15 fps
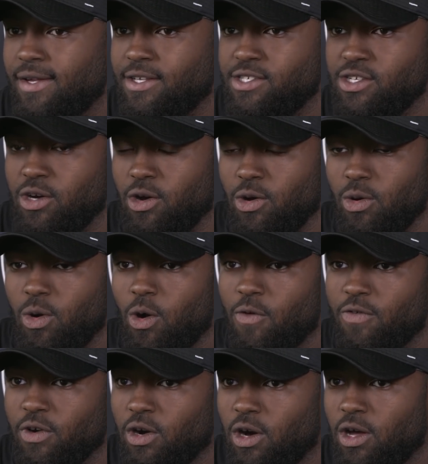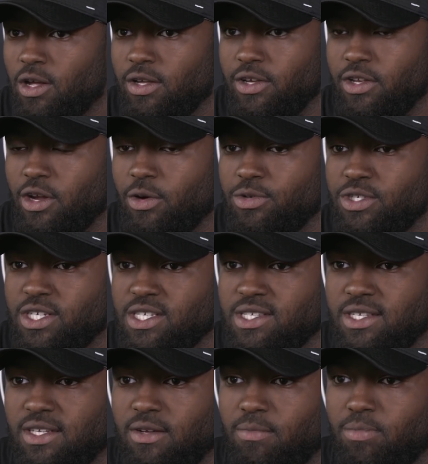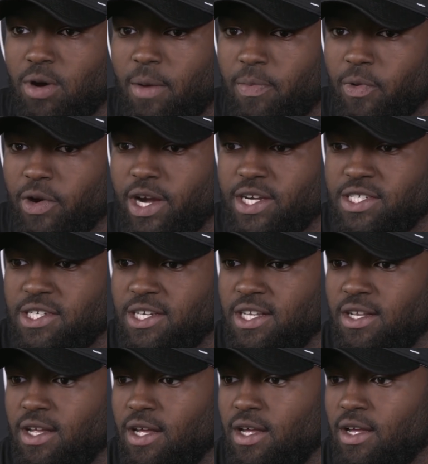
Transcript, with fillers: So overall, you know, just preparation,